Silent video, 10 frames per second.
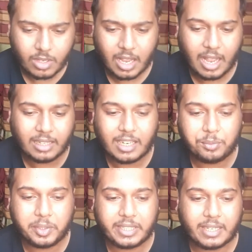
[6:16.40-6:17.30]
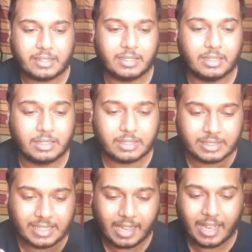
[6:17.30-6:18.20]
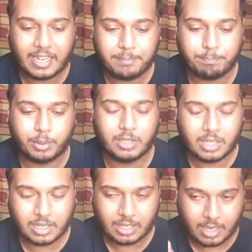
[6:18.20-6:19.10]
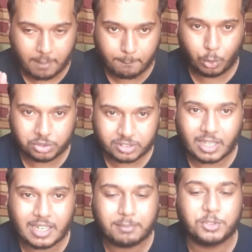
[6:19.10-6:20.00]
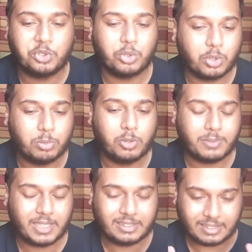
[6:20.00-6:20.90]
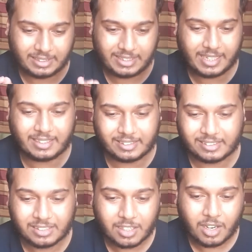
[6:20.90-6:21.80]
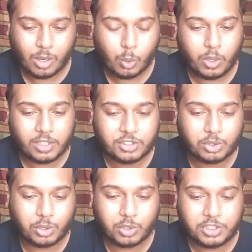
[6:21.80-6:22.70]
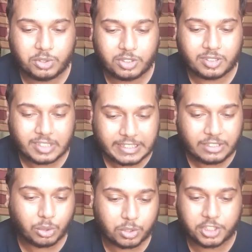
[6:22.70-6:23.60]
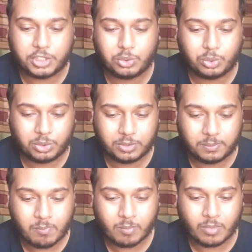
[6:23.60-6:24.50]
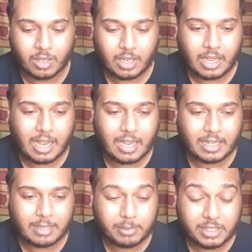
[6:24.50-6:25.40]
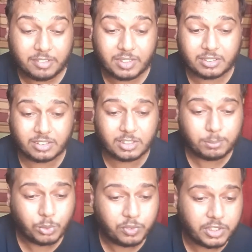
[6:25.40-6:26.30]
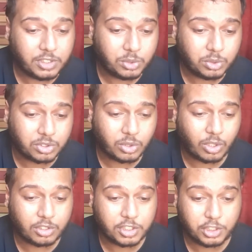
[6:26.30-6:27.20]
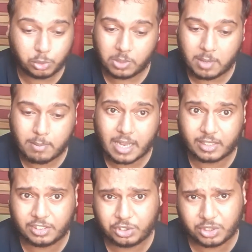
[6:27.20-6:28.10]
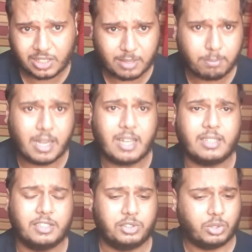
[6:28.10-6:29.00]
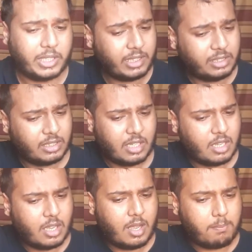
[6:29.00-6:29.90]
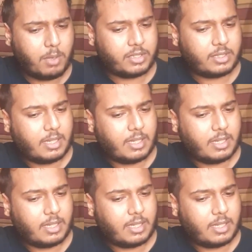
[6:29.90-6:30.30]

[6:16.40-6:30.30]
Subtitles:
And then we get the most hype Zoro moment yet, where Zoro uses Ito Ryu. And I believe this is the move he used on Ryuma back in Thriller Bark as well. But